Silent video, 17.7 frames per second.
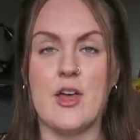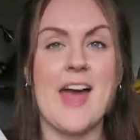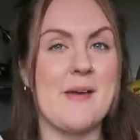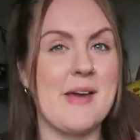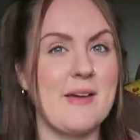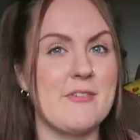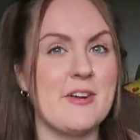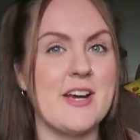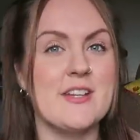
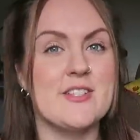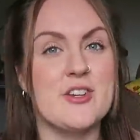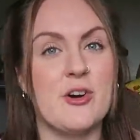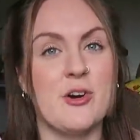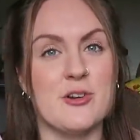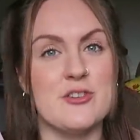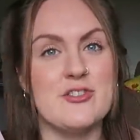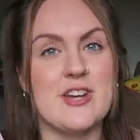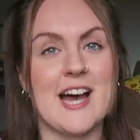However, his
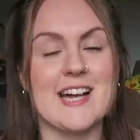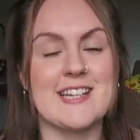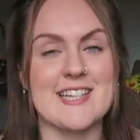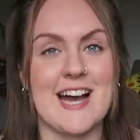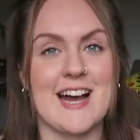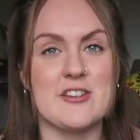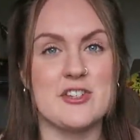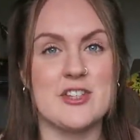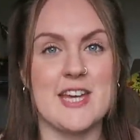contract
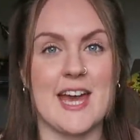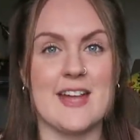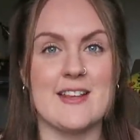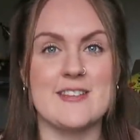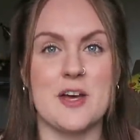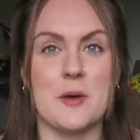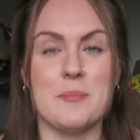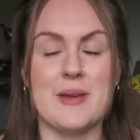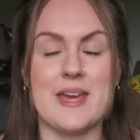actually ends
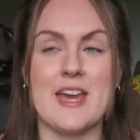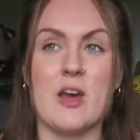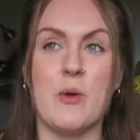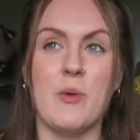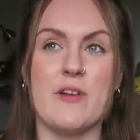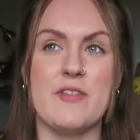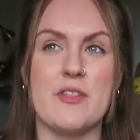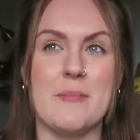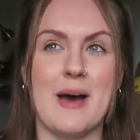up being
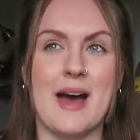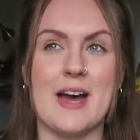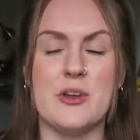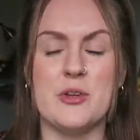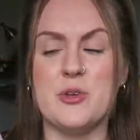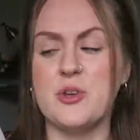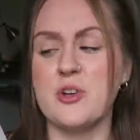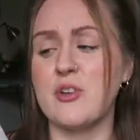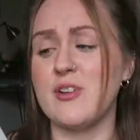with the man
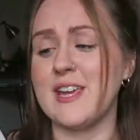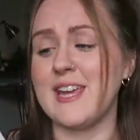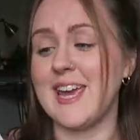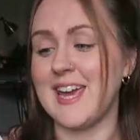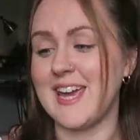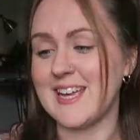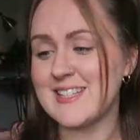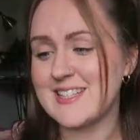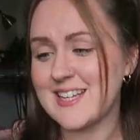who
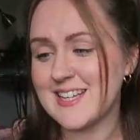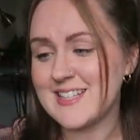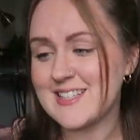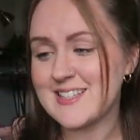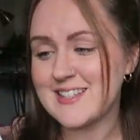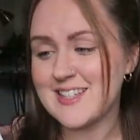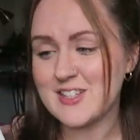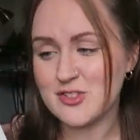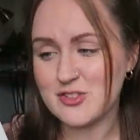created
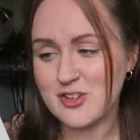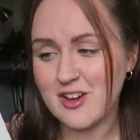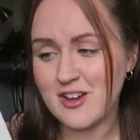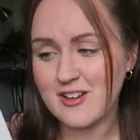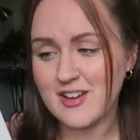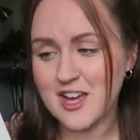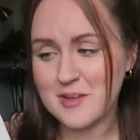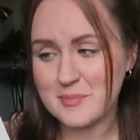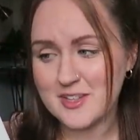this
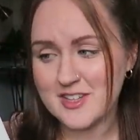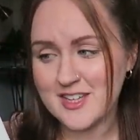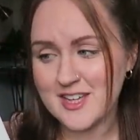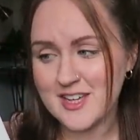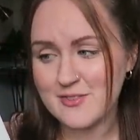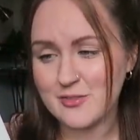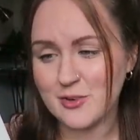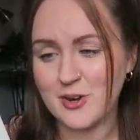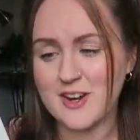drug, I
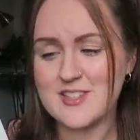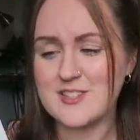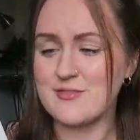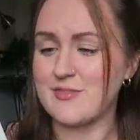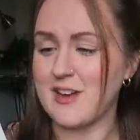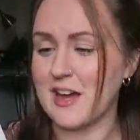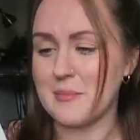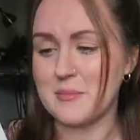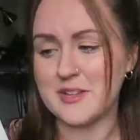believe, or his
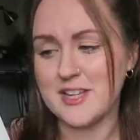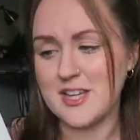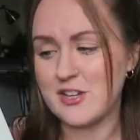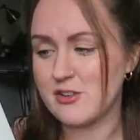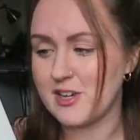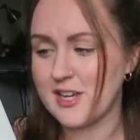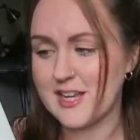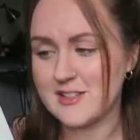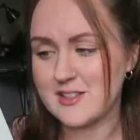family
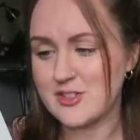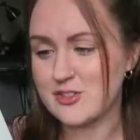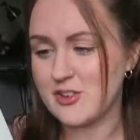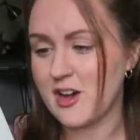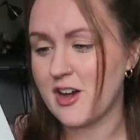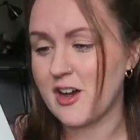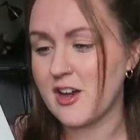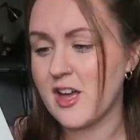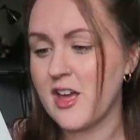created the
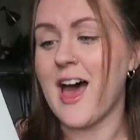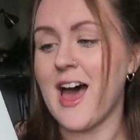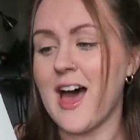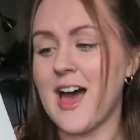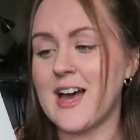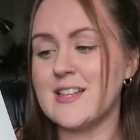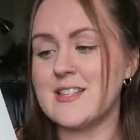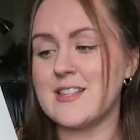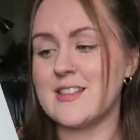drug,
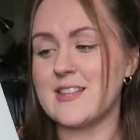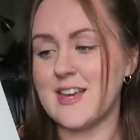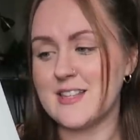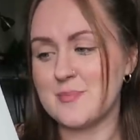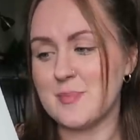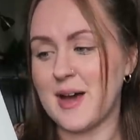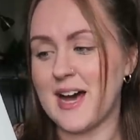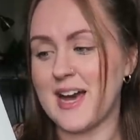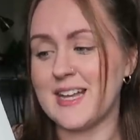and this
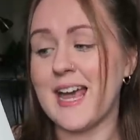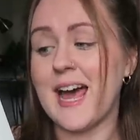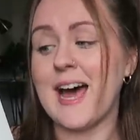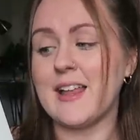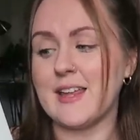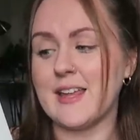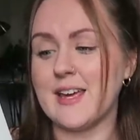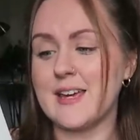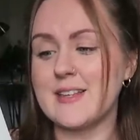man,
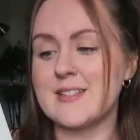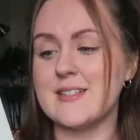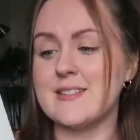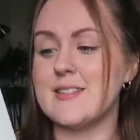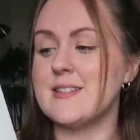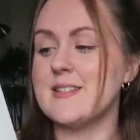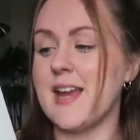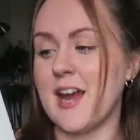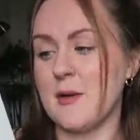Alex, is
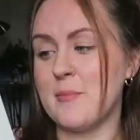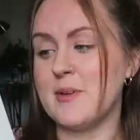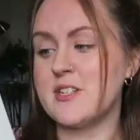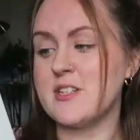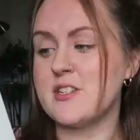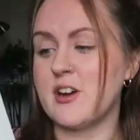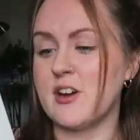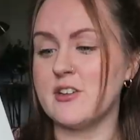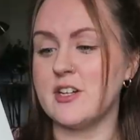determined
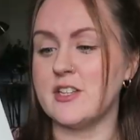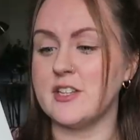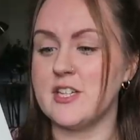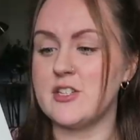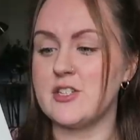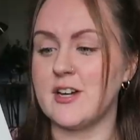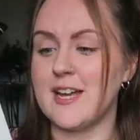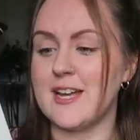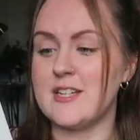to turn
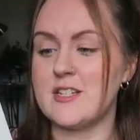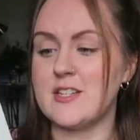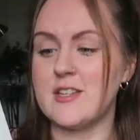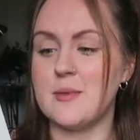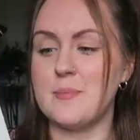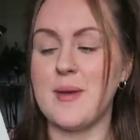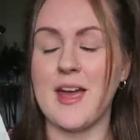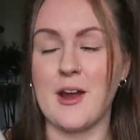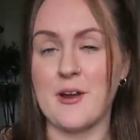Alicia into the
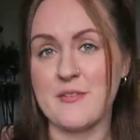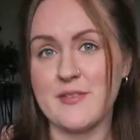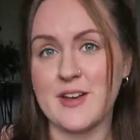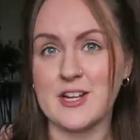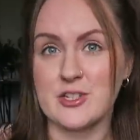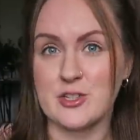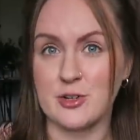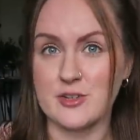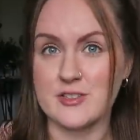
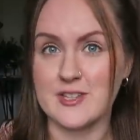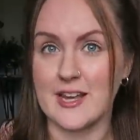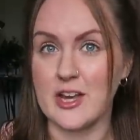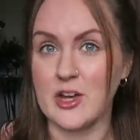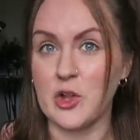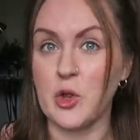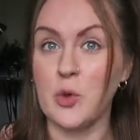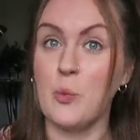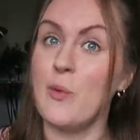perfect
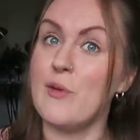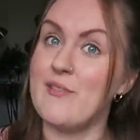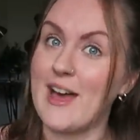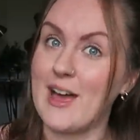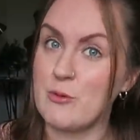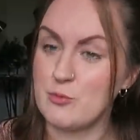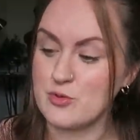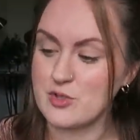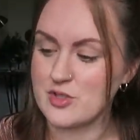docile
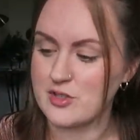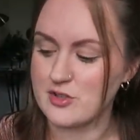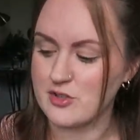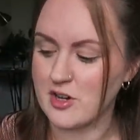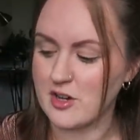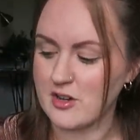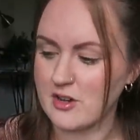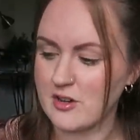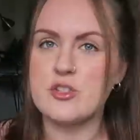without the
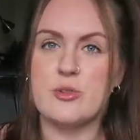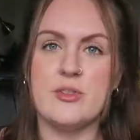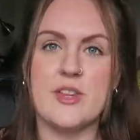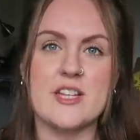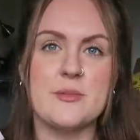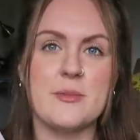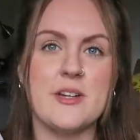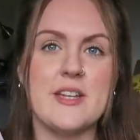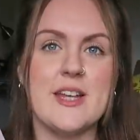drug. So
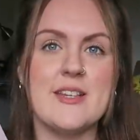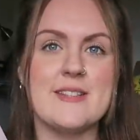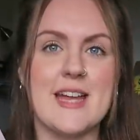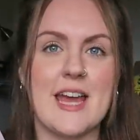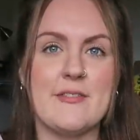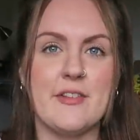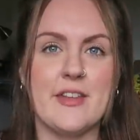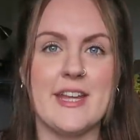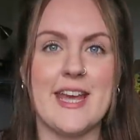this one is
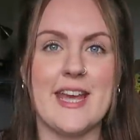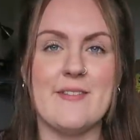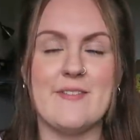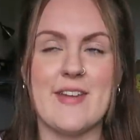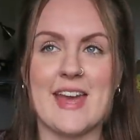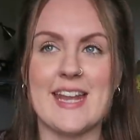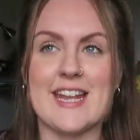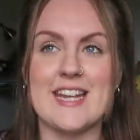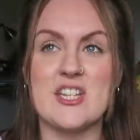definitely a
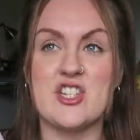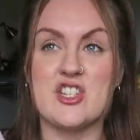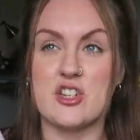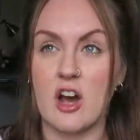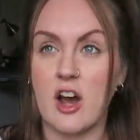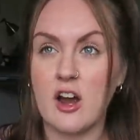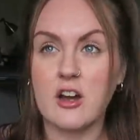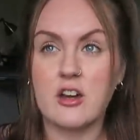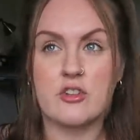very
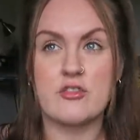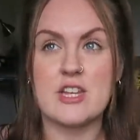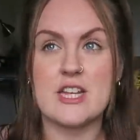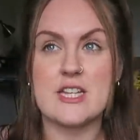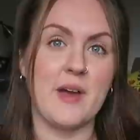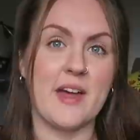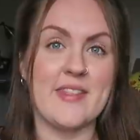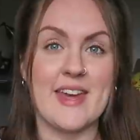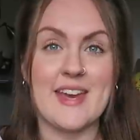dark read.
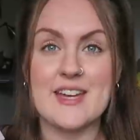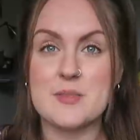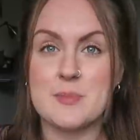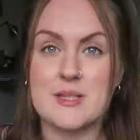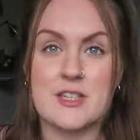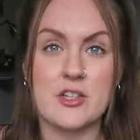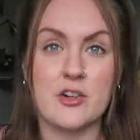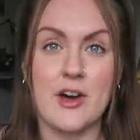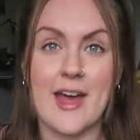I think it's
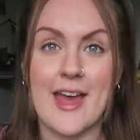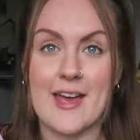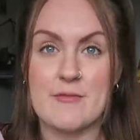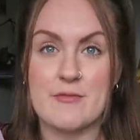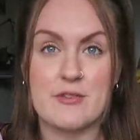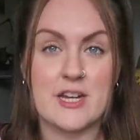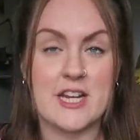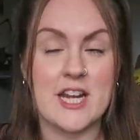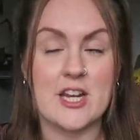basically got
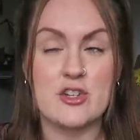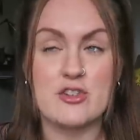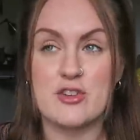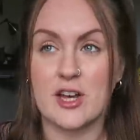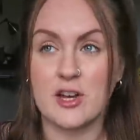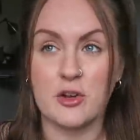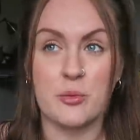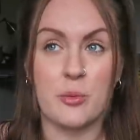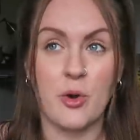every
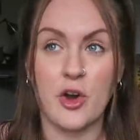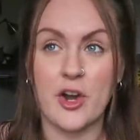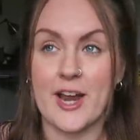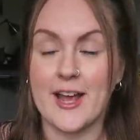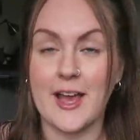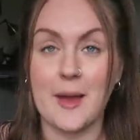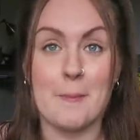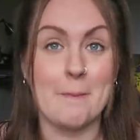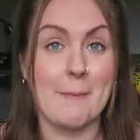trigger
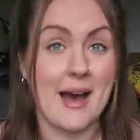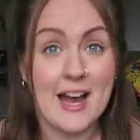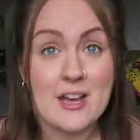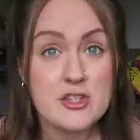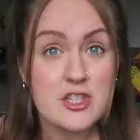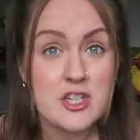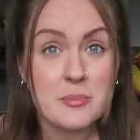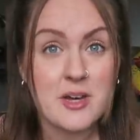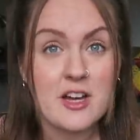warning
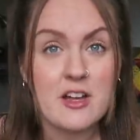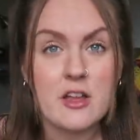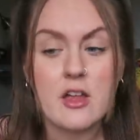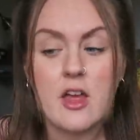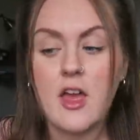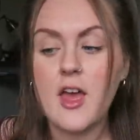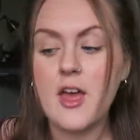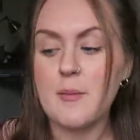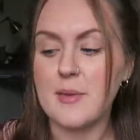imaginable,
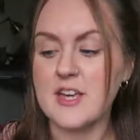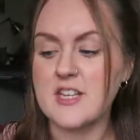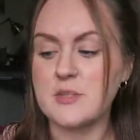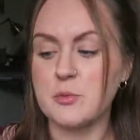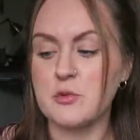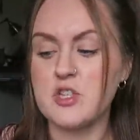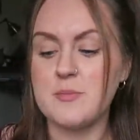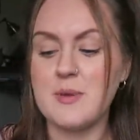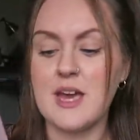but it's
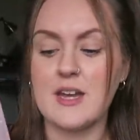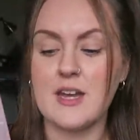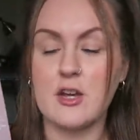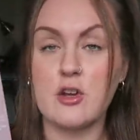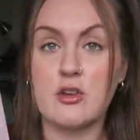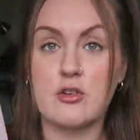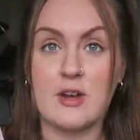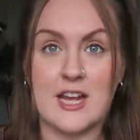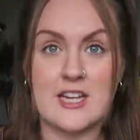supposed to be an
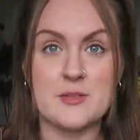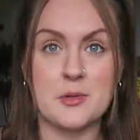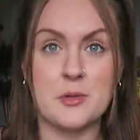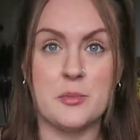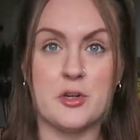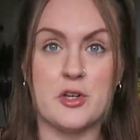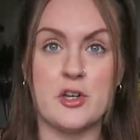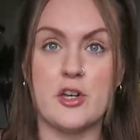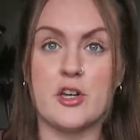incredible
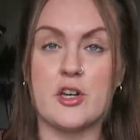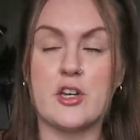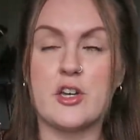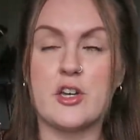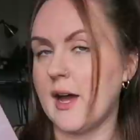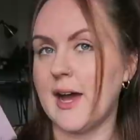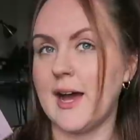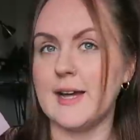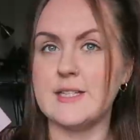book
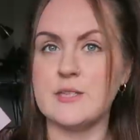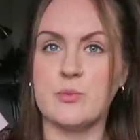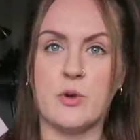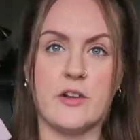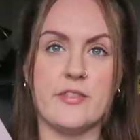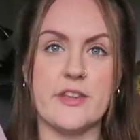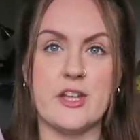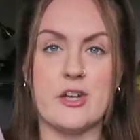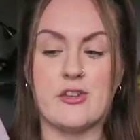and
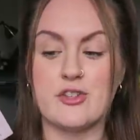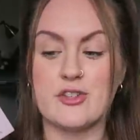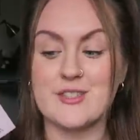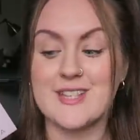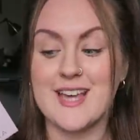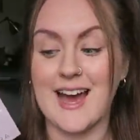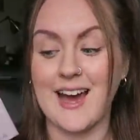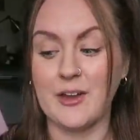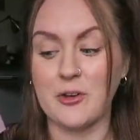one that you just
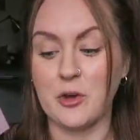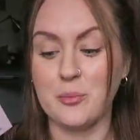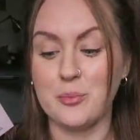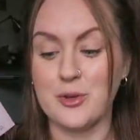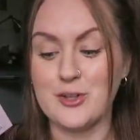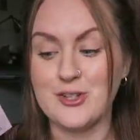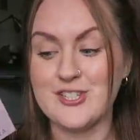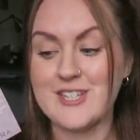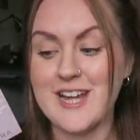cannot
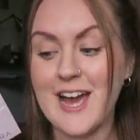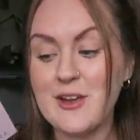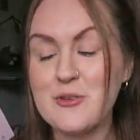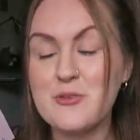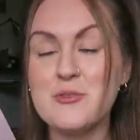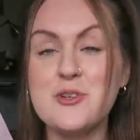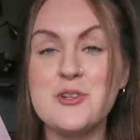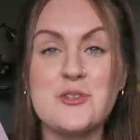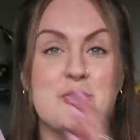put
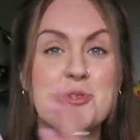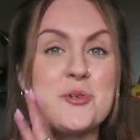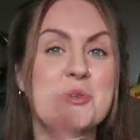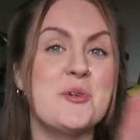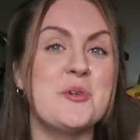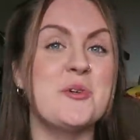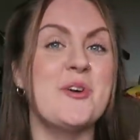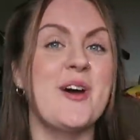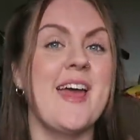down.
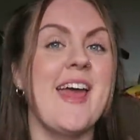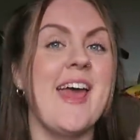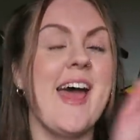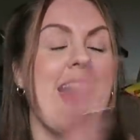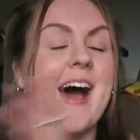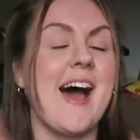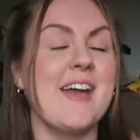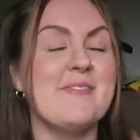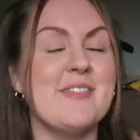So
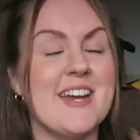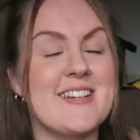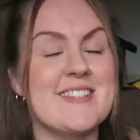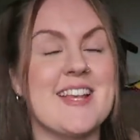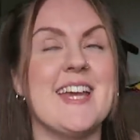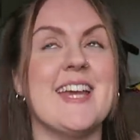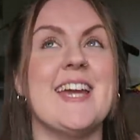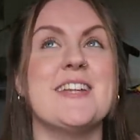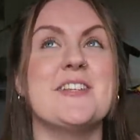I'm very
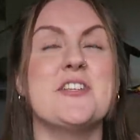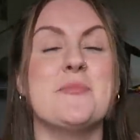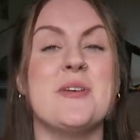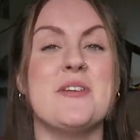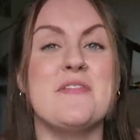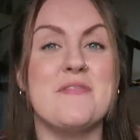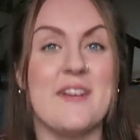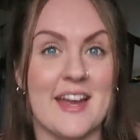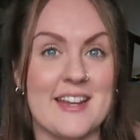excited to be
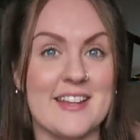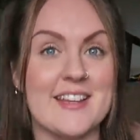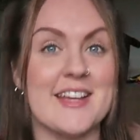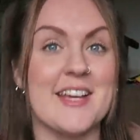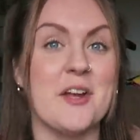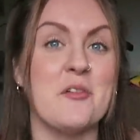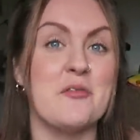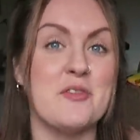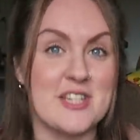
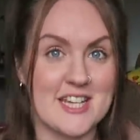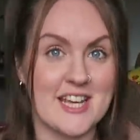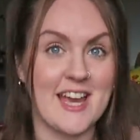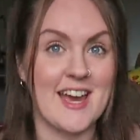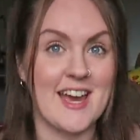finally reading